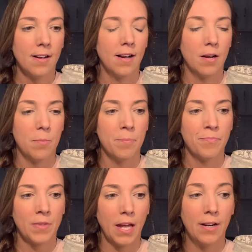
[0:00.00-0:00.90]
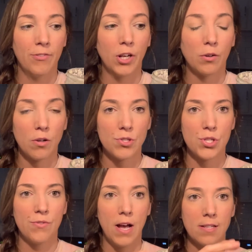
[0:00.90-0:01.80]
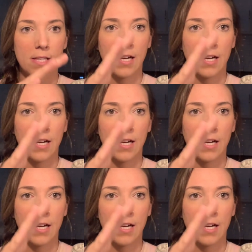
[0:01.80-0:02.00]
And if it grows too fast,